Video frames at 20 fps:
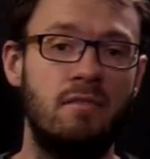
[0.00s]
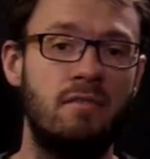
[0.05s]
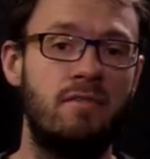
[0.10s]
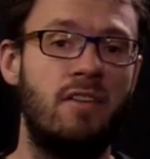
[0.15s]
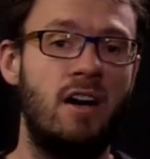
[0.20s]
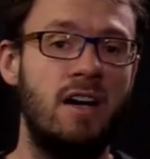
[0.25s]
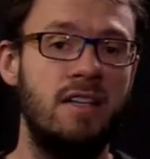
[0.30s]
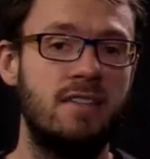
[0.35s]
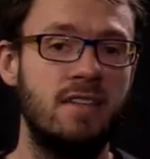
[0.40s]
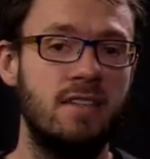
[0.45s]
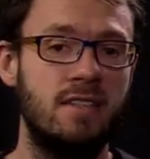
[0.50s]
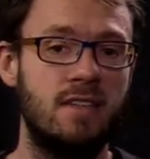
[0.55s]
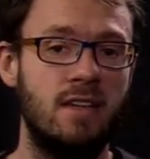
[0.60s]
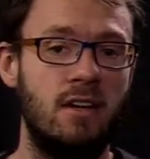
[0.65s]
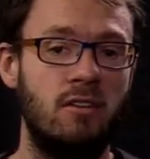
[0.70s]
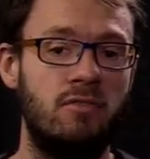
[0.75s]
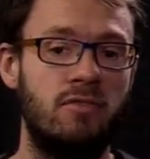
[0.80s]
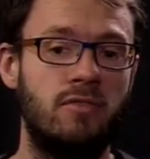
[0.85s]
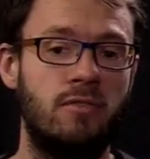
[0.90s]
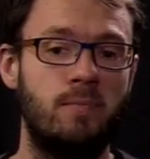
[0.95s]
finds
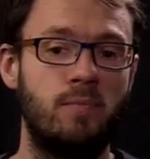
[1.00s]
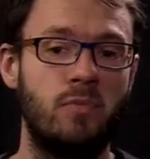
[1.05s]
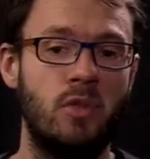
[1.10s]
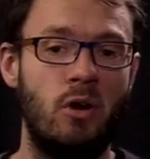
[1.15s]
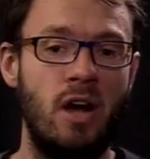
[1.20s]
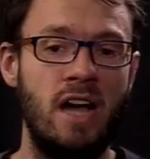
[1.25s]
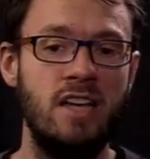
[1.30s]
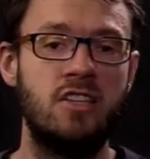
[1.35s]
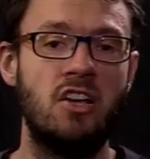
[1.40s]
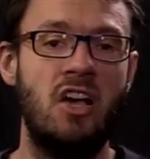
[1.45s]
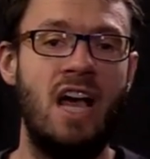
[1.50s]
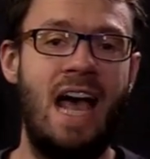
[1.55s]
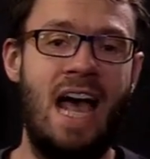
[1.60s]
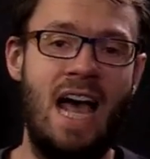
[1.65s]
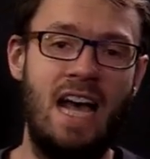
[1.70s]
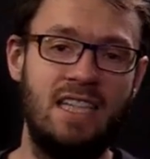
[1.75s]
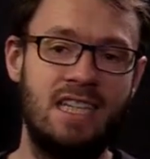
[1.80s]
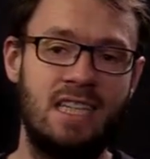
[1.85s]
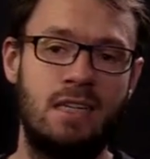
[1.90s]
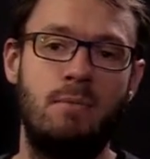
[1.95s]
itself. All right, so it
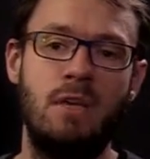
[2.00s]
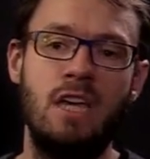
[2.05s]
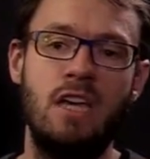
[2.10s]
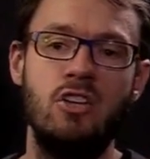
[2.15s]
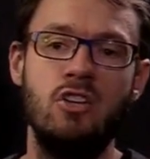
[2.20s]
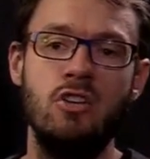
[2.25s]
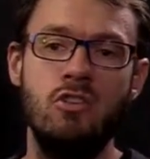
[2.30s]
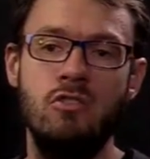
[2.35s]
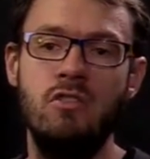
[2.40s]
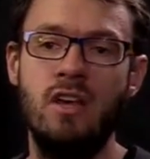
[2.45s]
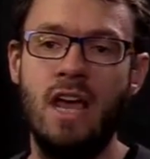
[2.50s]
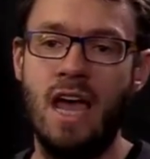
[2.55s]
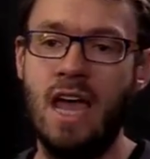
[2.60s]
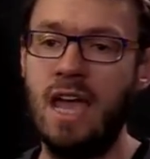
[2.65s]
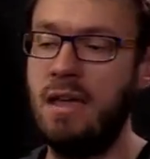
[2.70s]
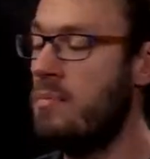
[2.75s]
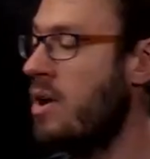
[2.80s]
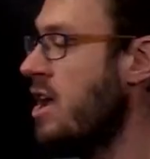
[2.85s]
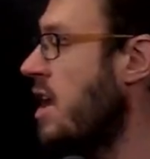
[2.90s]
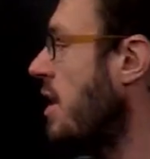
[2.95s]
has to be a new
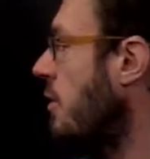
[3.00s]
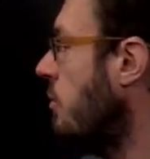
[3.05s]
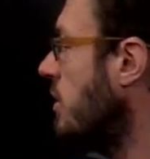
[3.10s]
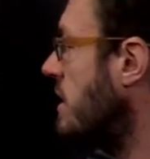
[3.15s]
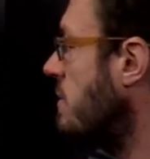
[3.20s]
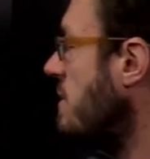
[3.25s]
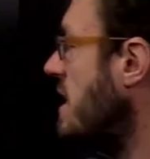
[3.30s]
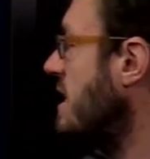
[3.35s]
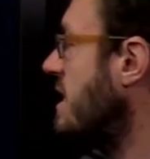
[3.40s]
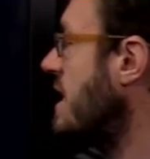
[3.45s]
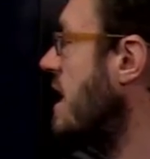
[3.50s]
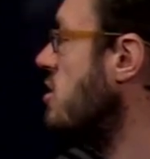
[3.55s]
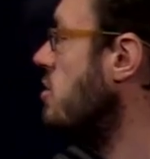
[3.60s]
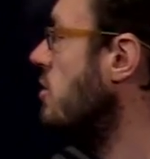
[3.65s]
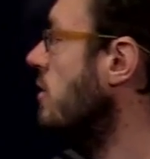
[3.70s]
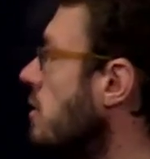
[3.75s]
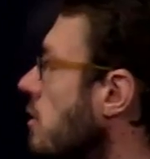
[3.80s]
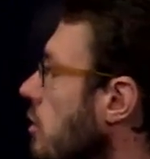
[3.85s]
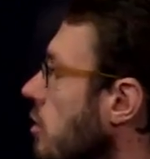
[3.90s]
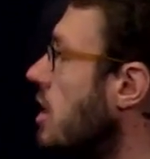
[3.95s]
name, which means that
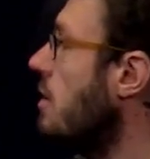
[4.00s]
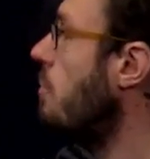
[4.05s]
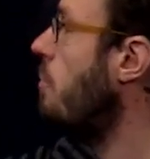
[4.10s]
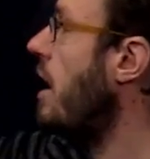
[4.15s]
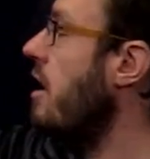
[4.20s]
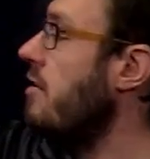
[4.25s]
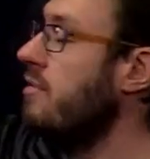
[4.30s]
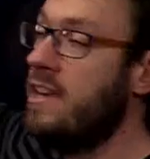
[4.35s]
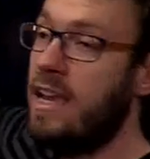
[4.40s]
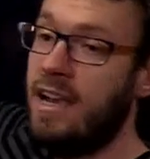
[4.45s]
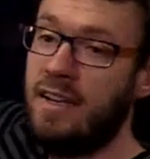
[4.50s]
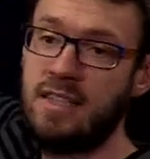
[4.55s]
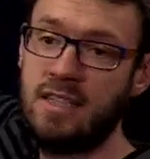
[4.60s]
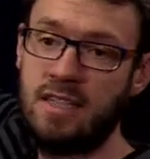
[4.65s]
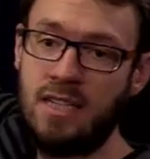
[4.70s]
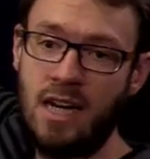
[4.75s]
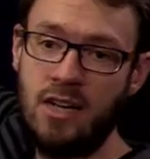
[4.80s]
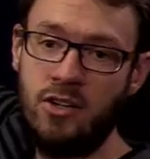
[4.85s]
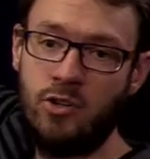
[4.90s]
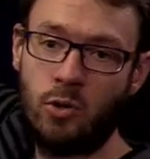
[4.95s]
you look above the
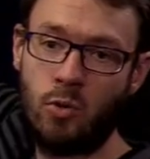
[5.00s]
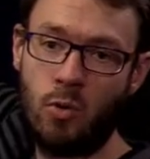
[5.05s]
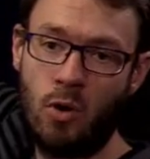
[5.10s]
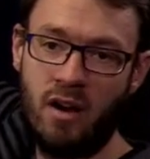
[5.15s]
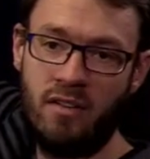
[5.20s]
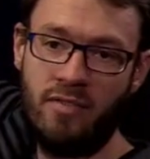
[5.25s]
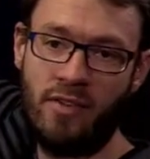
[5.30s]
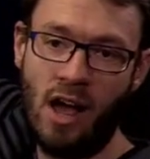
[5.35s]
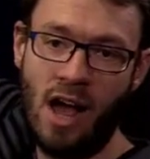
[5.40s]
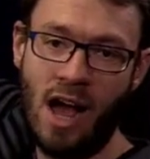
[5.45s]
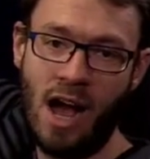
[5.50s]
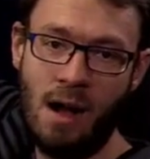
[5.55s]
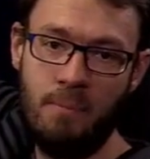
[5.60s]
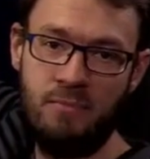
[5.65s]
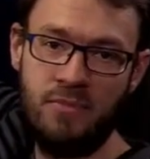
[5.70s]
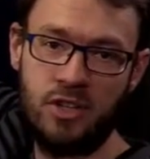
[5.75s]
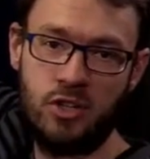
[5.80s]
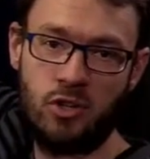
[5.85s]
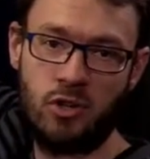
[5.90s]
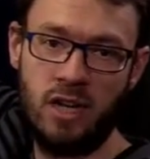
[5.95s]
existential quantifier
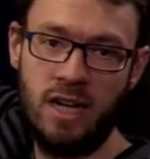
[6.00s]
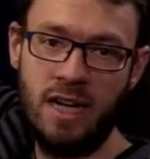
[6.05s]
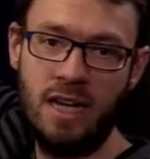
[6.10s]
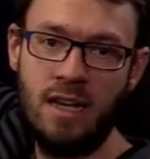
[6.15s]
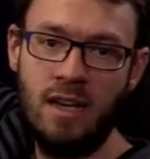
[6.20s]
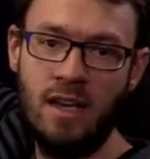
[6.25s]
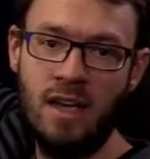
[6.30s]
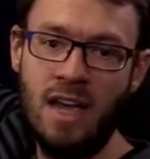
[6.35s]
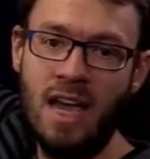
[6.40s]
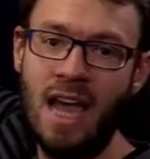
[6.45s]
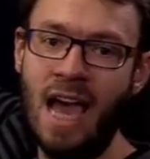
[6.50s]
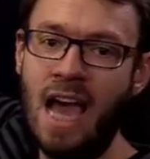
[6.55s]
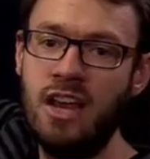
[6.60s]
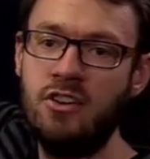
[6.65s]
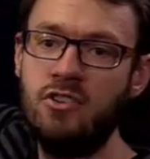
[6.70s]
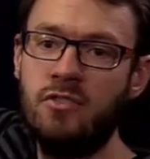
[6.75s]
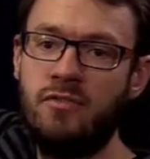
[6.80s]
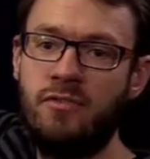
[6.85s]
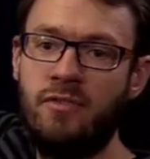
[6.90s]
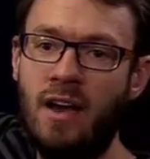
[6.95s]
up the tree,
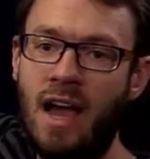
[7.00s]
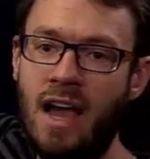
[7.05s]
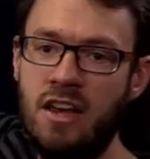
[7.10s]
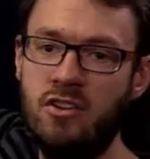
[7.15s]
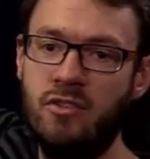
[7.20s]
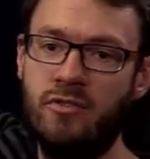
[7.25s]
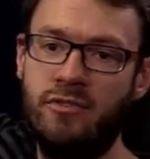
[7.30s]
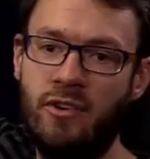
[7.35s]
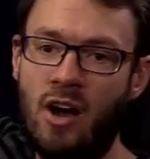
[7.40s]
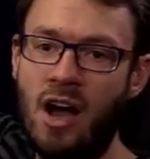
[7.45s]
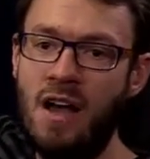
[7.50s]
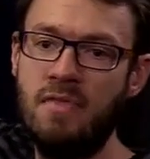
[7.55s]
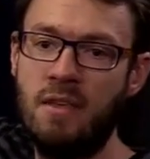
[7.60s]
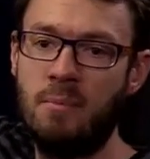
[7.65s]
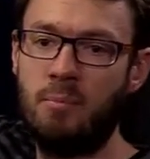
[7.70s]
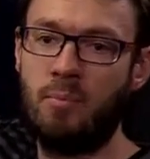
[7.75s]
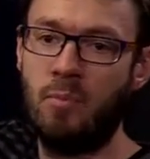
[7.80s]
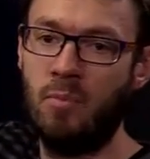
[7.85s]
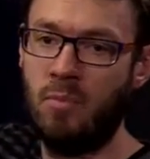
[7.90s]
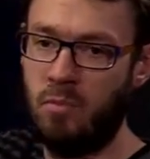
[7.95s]
and you find
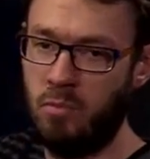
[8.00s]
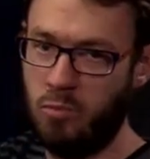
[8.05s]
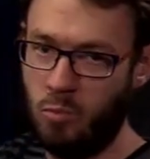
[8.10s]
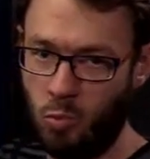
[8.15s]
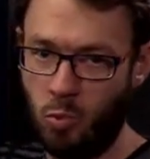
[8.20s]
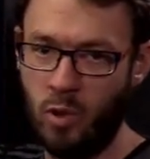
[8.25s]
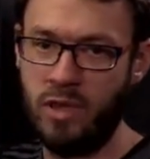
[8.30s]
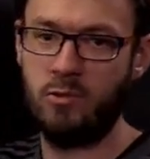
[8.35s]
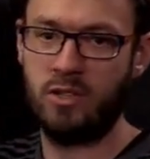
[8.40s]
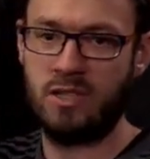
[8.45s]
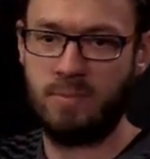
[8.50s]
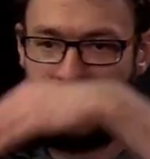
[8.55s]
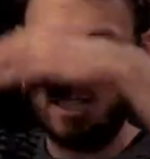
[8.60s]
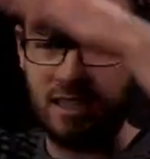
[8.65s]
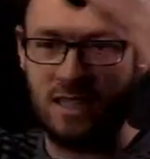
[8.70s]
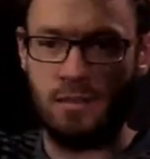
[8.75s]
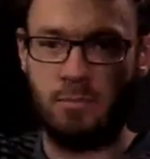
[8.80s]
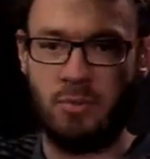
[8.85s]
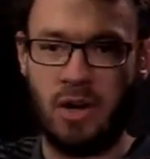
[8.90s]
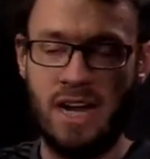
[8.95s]
the with
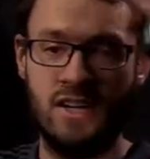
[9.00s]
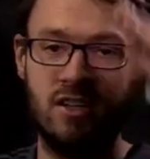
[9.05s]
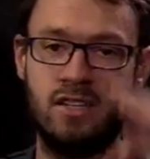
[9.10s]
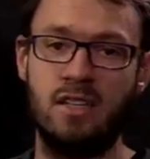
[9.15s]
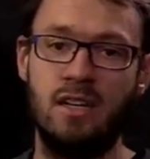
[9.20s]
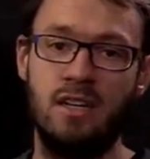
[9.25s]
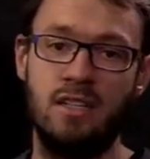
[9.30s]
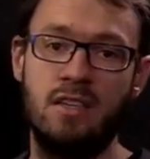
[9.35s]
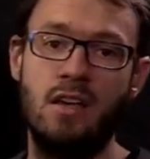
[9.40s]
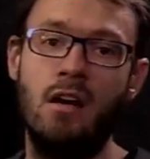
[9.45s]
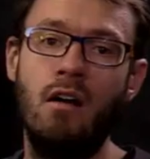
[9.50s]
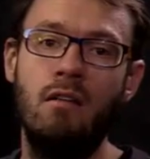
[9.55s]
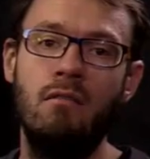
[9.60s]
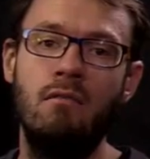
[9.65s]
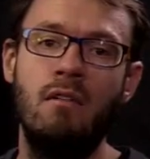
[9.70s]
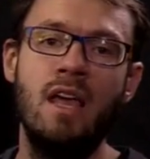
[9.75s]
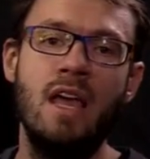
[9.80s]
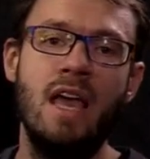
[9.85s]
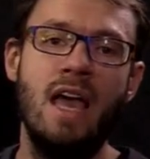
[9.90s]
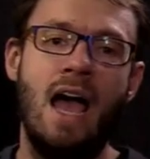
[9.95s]
respect to the branch that it's
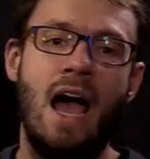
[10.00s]
on,